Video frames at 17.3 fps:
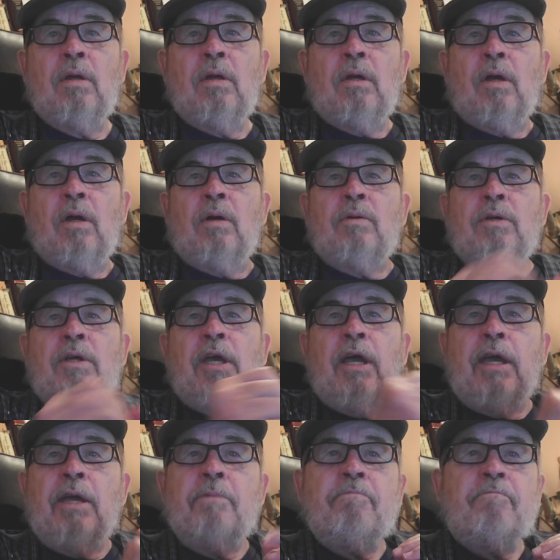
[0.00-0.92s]

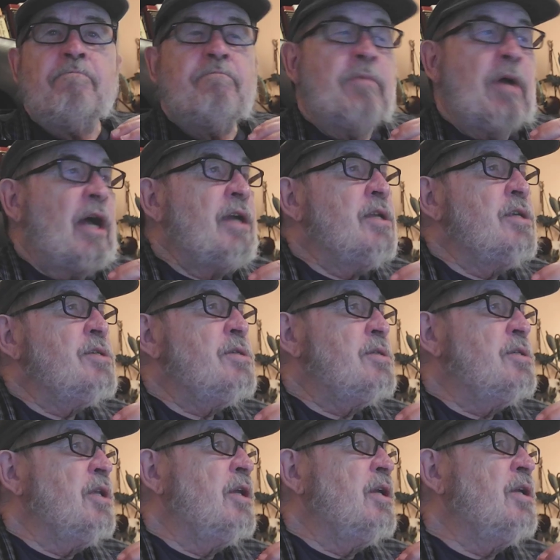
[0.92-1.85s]
Okay, I
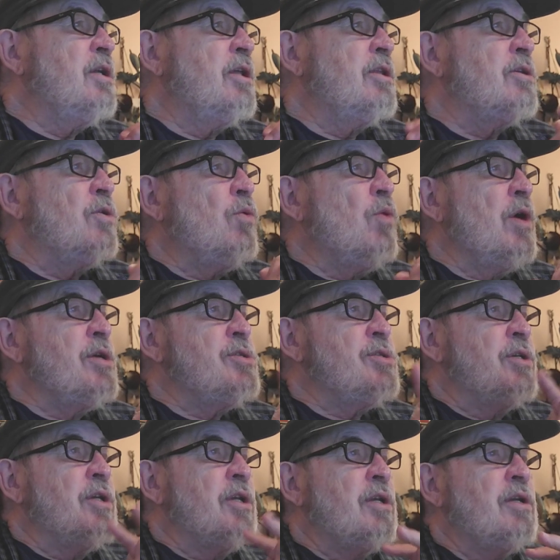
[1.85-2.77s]
just did another
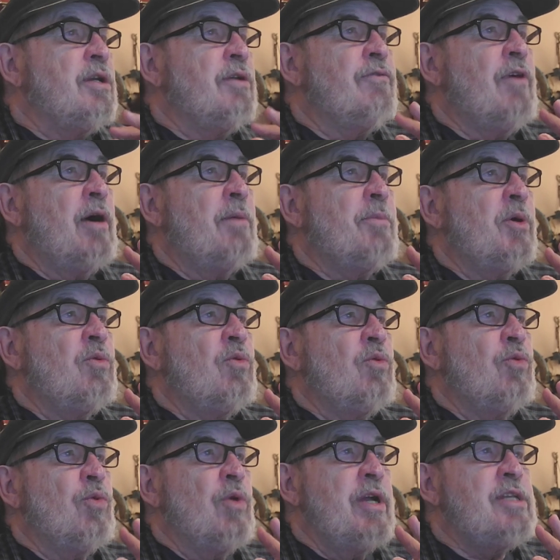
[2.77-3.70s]
question. If I'm a
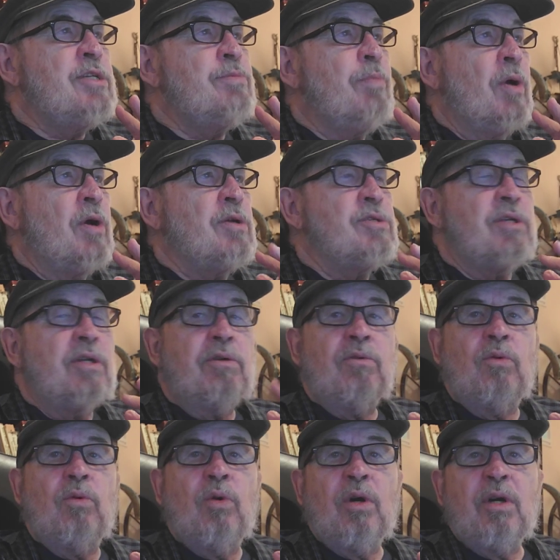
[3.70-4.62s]
rich
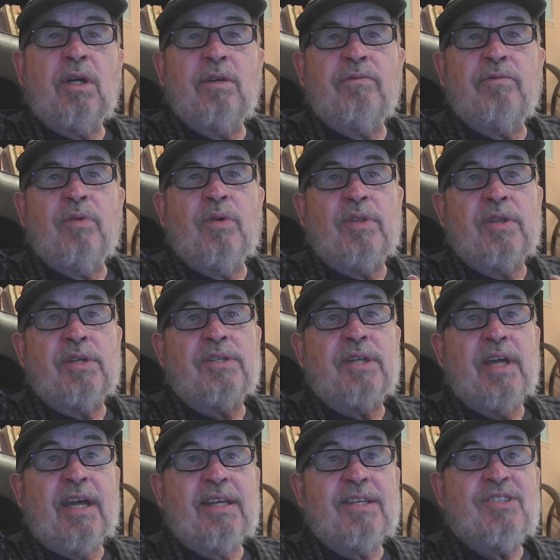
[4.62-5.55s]
person working for the
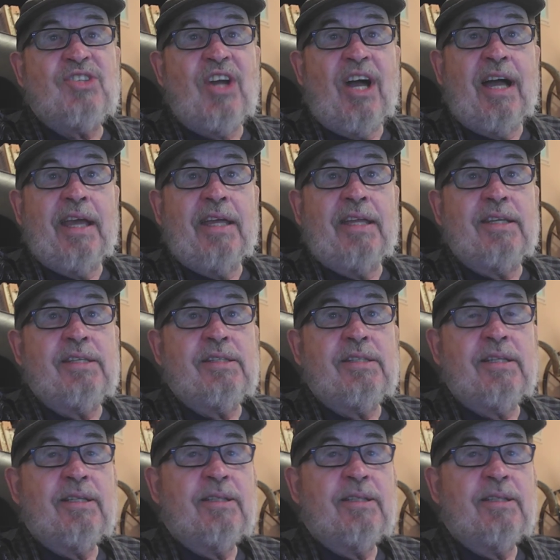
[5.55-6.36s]
tech giants,